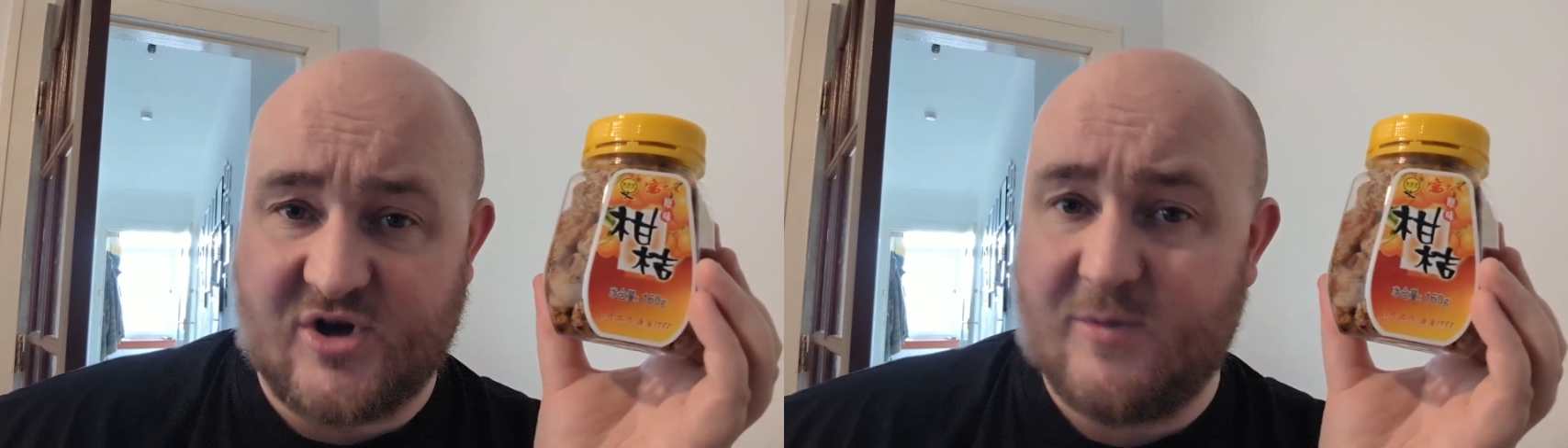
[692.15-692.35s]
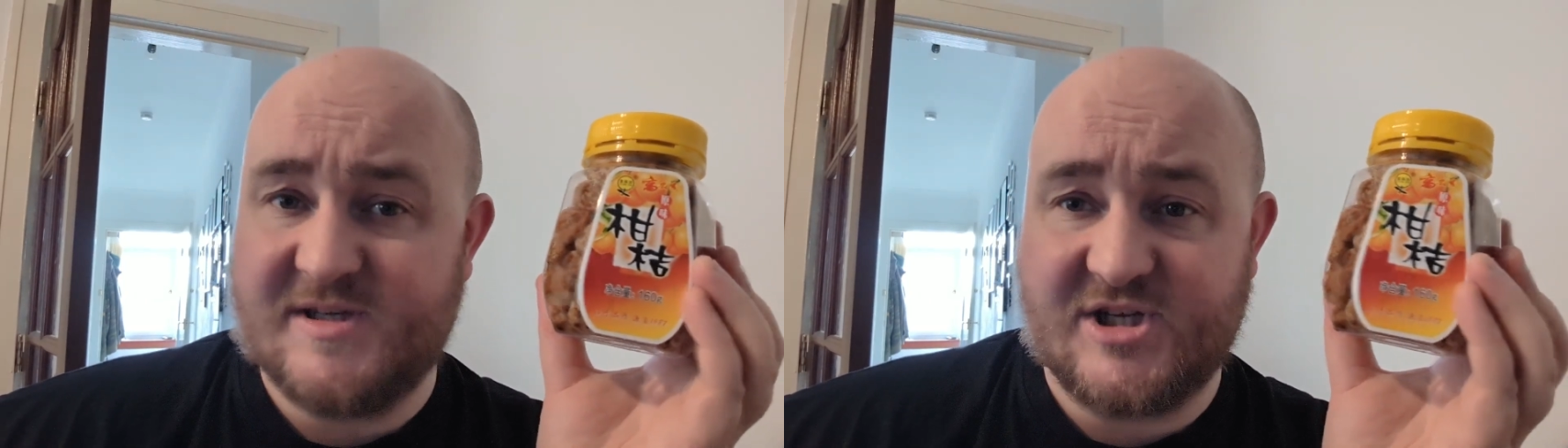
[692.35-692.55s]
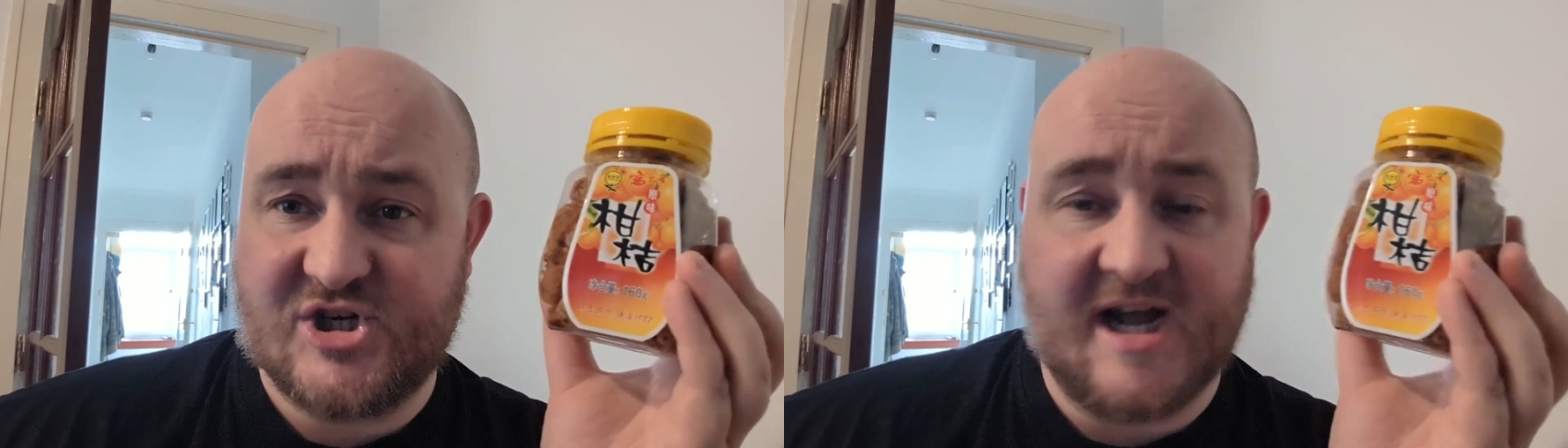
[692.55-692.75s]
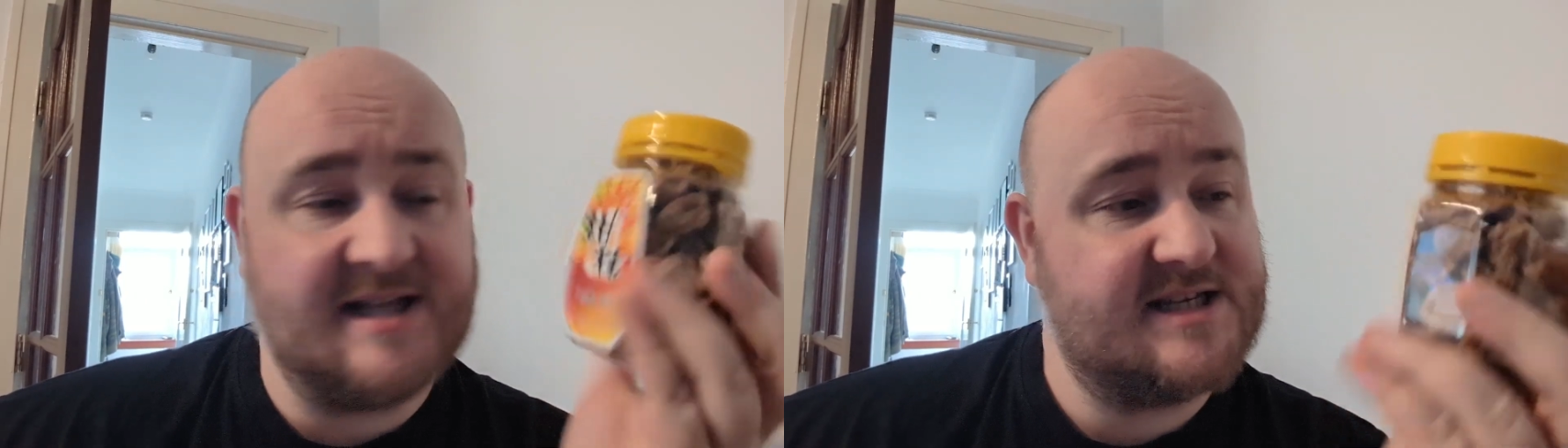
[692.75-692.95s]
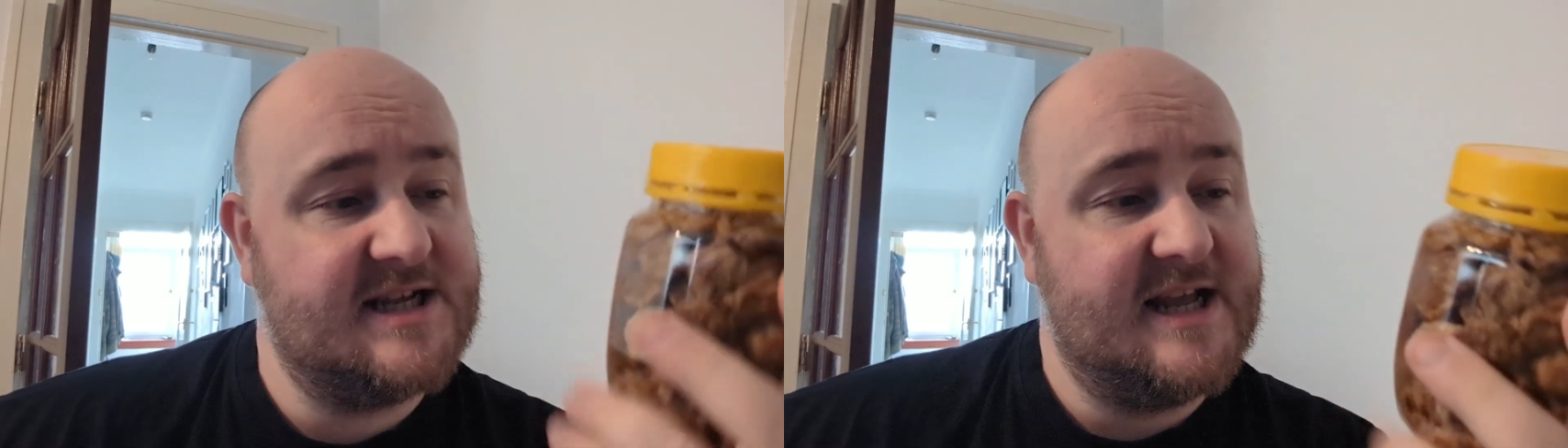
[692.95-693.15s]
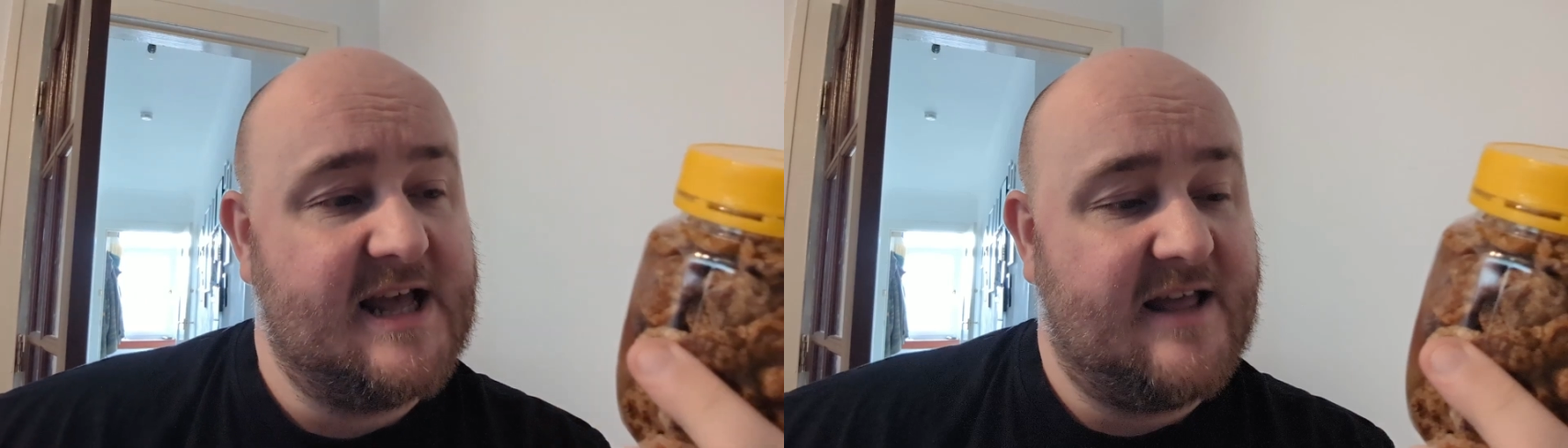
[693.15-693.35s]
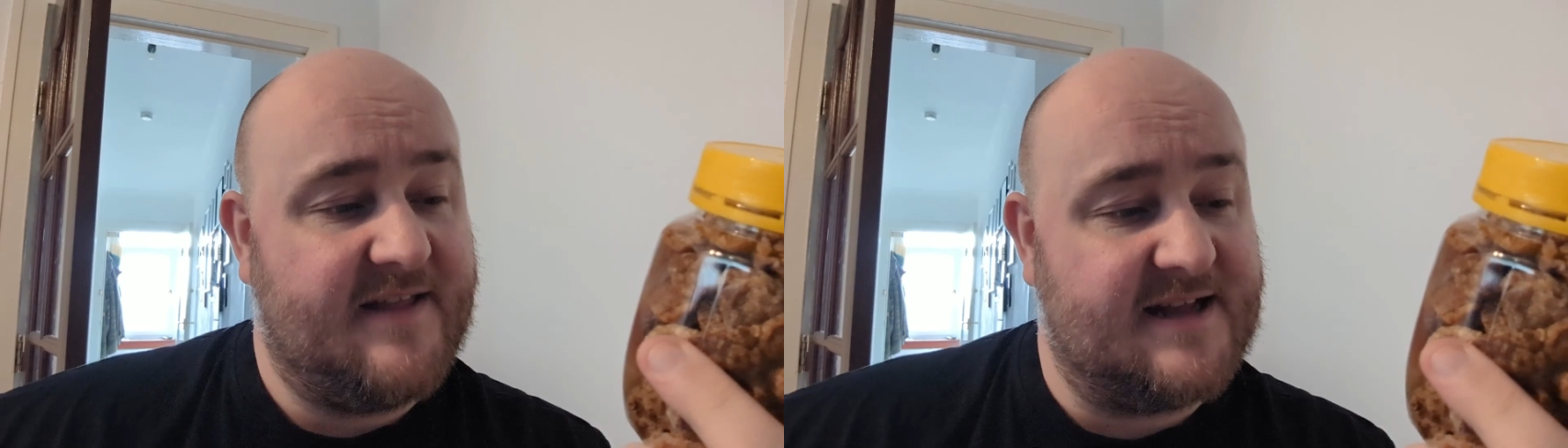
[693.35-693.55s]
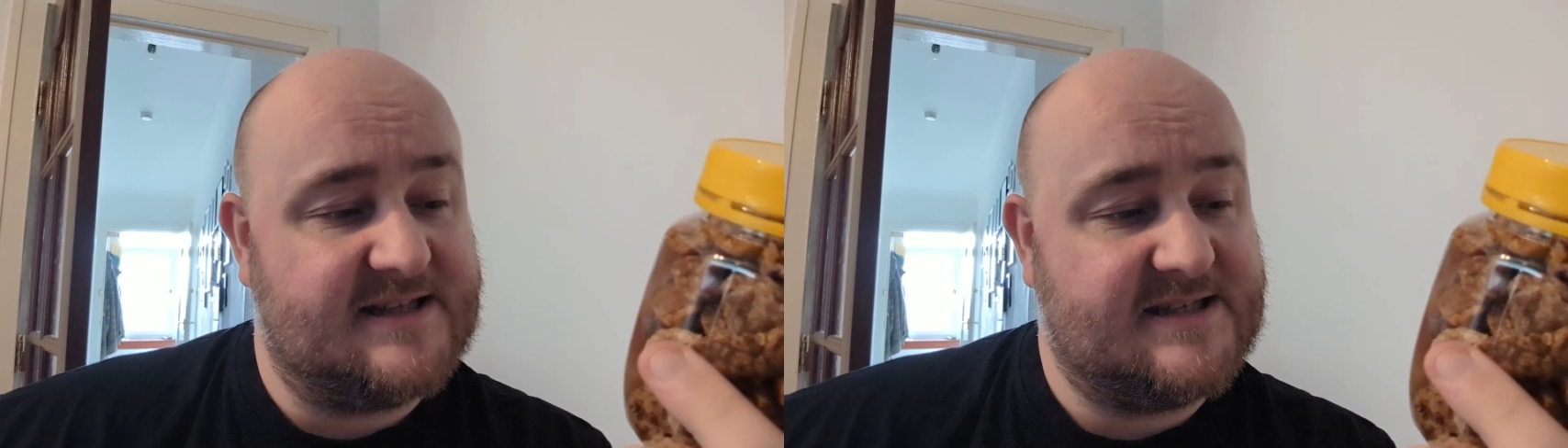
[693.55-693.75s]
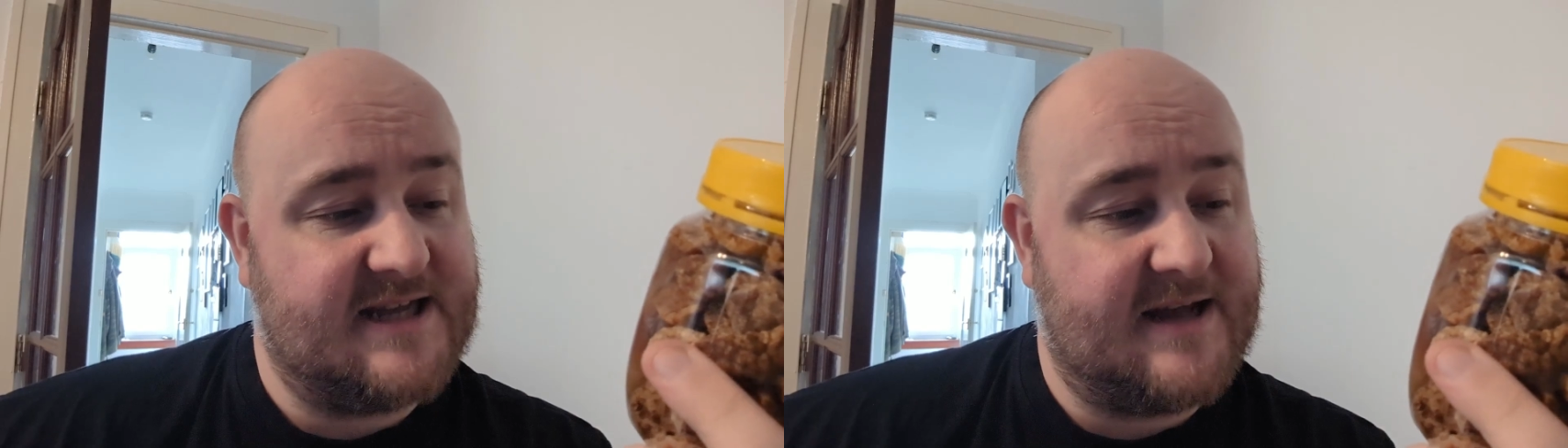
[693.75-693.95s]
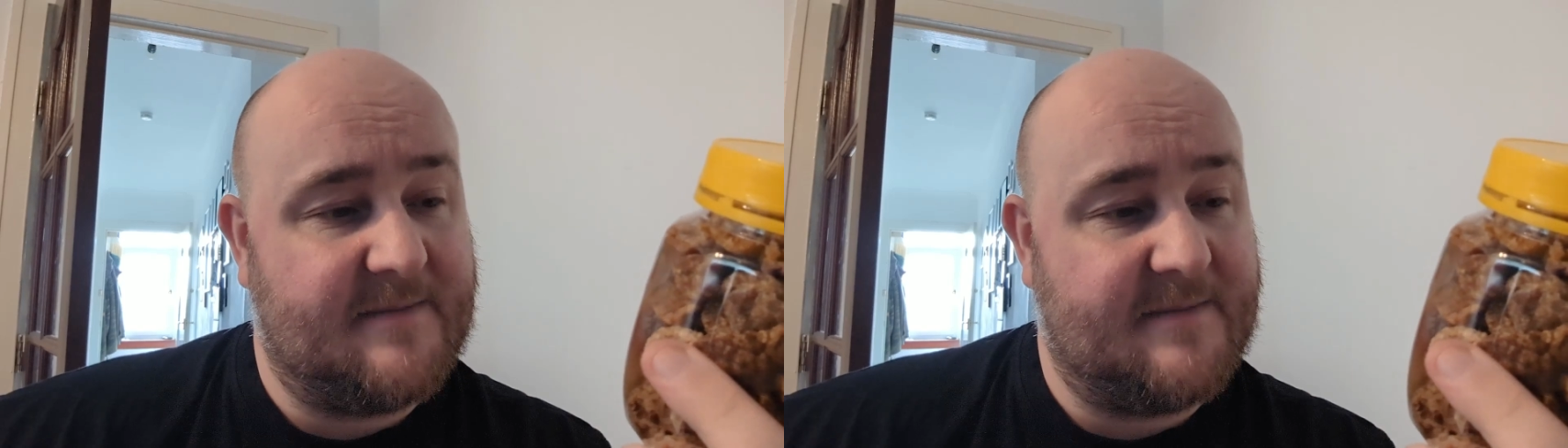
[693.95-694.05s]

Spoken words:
always the chance that